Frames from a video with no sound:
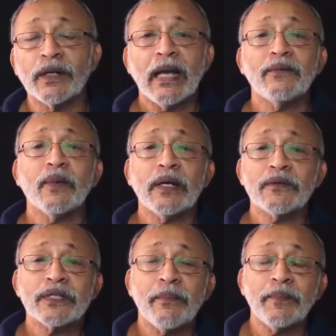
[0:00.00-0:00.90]
And what
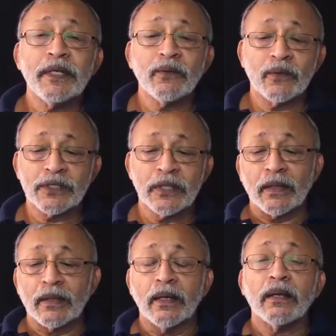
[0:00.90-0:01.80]
was happening was
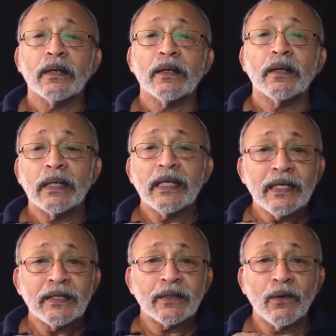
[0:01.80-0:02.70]
the
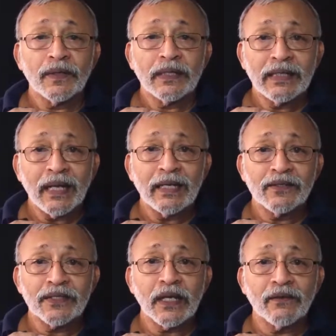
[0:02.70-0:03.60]
heat on the die
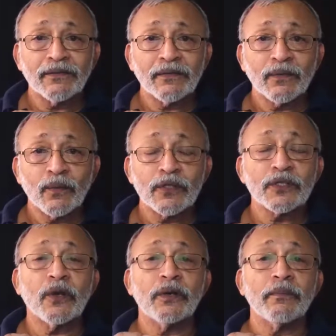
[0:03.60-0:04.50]
itself was
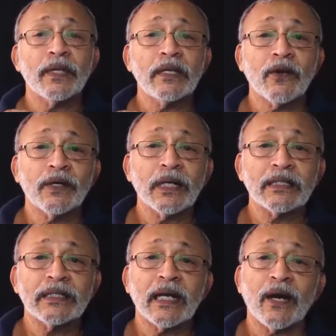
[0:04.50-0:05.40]
con being
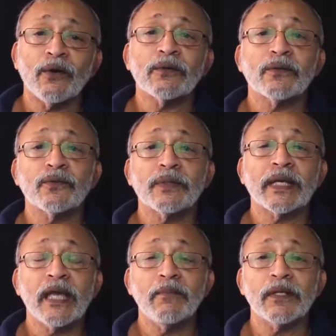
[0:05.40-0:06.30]
conducted out through the
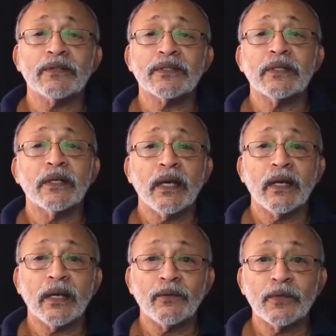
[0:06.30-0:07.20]
cables,
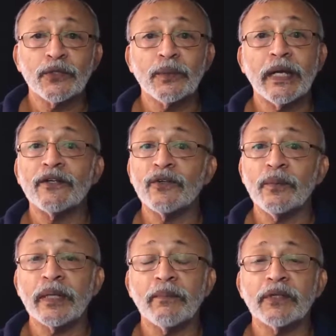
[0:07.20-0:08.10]
which were at room
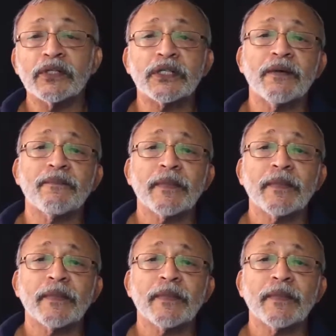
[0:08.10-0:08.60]
temperature.